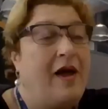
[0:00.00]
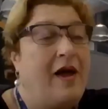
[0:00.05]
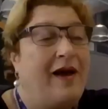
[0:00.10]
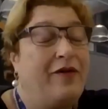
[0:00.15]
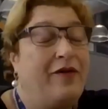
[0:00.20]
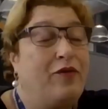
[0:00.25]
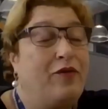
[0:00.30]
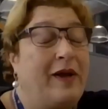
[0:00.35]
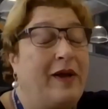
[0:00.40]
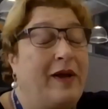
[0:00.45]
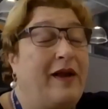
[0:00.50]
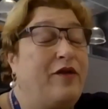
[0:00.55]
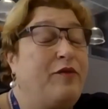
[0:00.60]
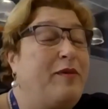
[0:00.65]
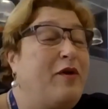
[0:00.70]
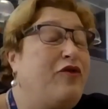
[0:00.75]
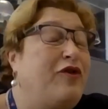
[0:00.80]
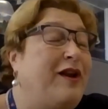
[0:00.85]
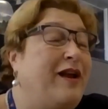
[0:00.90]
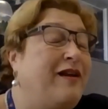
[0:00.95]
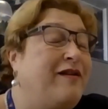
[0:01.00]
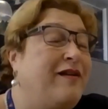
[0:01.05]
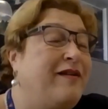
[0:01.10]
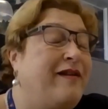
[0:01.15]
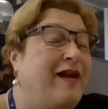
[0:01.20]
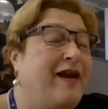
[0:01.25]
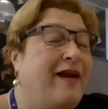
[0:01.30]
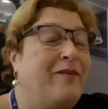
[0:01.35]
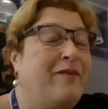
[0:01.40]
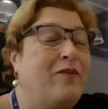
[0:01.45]
as well, especially at a
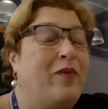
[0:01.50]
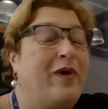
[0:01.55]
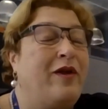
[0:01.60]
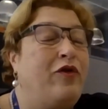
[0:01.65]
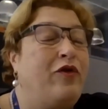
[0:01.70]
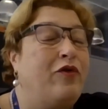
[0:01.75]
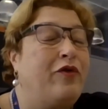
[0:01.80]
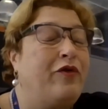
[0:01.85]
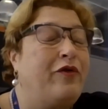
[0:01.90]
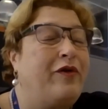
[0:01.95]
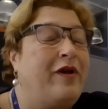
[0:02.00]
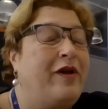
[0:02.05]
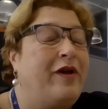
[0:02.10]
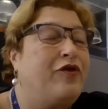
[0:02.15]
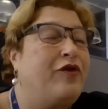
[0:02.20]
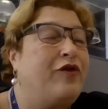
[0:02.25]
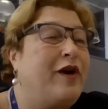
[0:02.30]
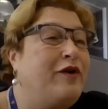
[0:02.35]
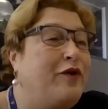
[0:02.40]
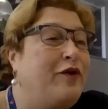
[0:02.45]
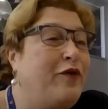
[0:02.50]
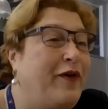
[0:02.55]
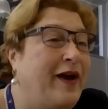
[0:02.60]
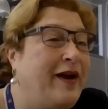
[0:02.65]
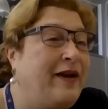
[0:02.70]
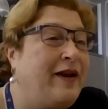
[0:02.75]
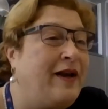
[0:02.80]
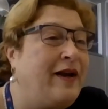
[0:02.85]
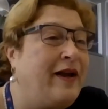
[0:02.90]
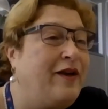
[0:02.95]
time when you're trying to
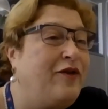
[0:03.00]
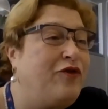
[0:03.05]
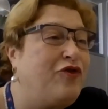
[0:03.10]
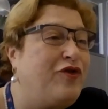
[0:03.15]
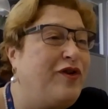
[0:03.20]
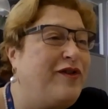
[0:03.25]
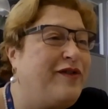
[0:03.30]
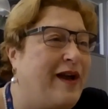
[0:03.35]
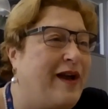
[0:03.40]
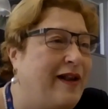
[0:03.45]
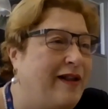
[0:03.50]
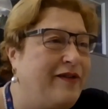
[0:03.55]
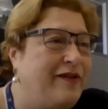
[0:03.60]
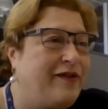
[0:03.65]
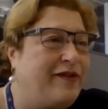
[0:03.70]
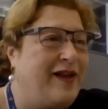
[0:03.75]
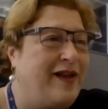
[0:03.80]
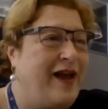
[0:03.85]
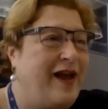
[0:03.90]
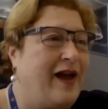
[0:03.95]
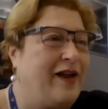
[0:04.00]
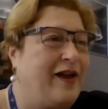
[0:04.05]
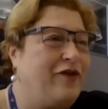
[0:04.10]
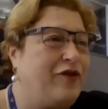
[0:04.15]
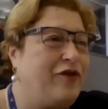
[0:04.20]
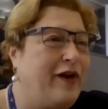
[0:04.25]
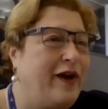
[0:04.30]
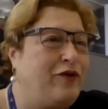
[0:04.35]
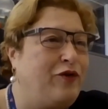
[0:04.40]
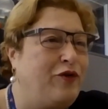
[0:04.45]
finalize results and
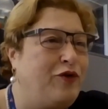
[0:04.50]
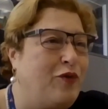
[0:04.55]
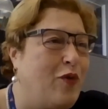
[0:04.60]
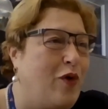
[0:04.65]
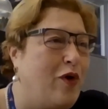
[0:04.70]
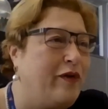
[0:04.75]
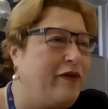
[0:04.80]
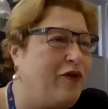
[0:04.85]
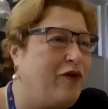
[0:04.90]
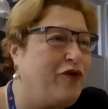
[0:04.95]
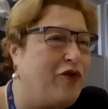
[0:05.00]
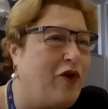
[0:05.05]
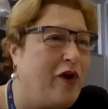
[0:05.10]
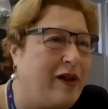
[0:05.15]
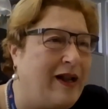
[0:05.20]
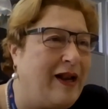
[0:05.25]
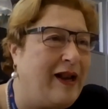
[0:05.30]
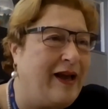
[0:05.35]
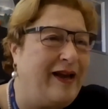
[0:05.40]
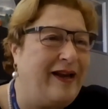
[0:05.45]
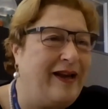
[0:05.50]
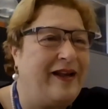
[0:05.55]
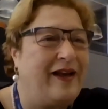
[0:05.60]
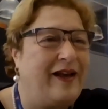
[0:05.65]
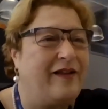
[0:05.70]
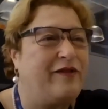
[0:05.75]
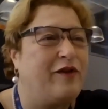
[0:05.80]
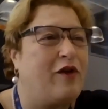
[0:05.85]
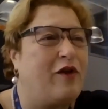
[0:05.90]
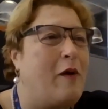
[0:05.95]
trying to do audits online.
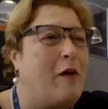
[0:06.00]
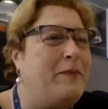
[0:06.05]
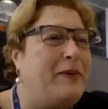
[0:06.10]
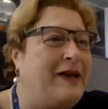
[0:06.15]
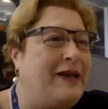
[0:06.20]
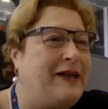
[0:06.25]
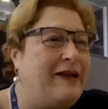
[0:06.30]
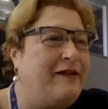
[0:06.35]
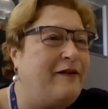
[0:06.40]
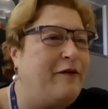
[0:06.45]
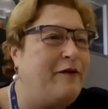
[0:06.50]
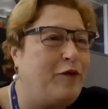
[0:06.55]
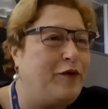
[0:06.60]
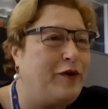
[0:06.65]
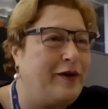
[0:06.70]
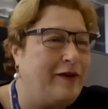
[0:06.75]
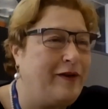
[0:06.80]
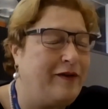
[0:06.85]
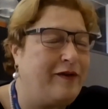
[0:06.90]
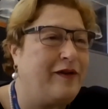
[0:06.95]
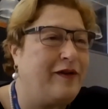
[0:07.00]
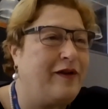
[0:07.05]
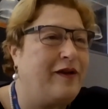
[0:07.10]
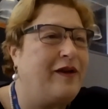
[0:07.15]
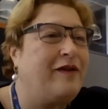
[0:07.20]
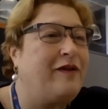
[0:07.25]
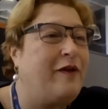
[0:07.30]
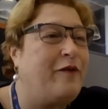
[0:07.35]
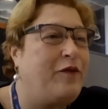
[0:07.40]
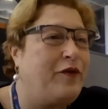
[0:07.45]
It's a completely different
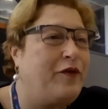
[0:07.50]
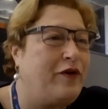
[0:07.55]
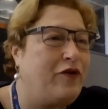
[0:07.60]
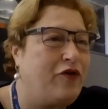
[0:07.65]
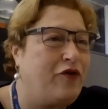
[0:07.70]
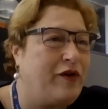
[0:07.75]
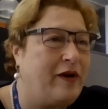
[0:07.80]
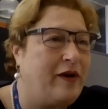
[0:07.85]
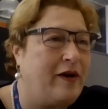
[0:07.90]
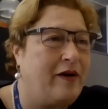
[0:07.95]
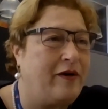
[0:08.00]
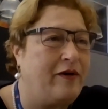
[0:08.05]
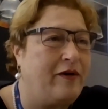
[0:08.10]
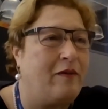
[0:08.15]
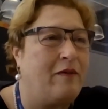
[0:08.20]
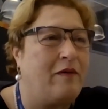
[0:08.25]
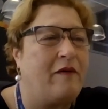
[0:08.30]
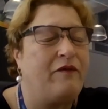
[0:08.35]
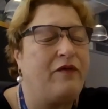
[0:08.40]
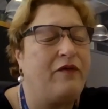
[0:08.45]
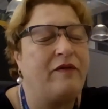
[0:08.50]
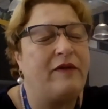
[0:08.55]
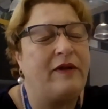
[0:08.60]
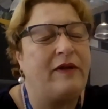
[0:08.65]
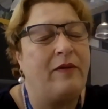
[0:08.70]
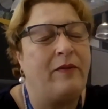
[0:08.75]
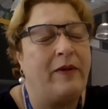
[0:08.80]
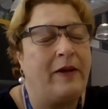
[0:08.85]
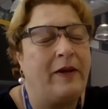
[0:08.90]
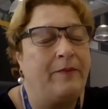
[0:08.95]
scenario.
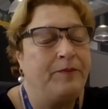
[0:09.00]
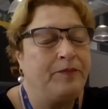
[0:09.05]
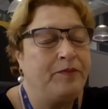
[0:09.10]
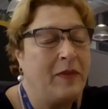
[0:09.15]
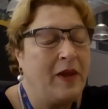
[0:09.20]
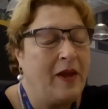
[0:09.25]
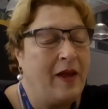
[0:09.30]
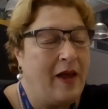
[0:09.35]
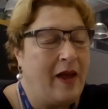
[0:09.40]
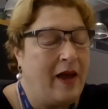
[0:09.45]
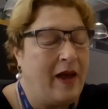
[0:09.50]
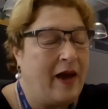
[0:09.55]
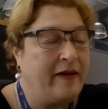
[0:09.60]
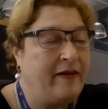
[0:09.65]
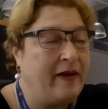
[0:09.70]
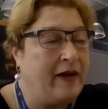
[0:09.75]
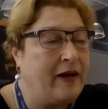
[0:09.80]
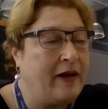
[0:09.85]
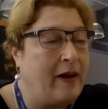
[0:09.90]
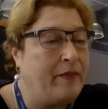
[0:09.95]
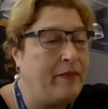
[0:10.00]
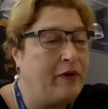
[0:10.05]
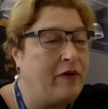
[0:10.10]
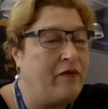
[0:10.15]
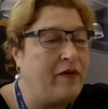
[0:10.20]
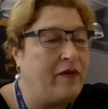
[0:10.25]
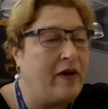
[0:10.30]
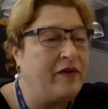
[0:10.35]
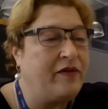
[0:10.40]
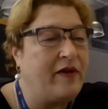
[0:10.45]
Obviously, I think a number
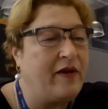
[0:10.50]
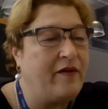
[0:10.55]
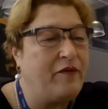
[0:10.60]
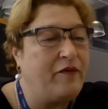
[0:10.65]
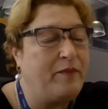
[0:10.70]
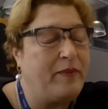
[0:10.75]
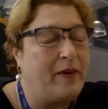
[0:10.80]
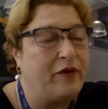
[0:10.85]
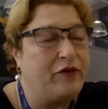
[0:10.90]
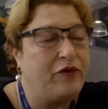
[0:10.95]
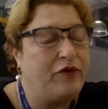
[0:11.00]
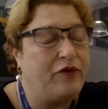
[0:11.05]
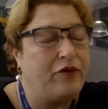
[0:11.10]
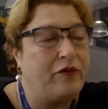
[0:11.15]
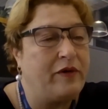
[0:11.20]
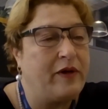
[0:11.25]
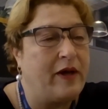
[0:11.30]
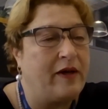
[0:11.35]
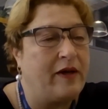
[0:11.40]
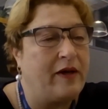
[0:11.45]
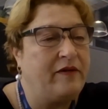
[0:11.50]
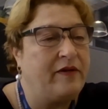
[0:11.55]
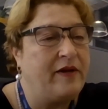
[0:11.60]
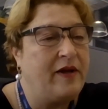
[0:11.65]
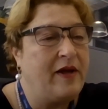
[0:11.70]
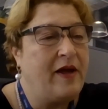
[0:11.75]
of us have passed through that.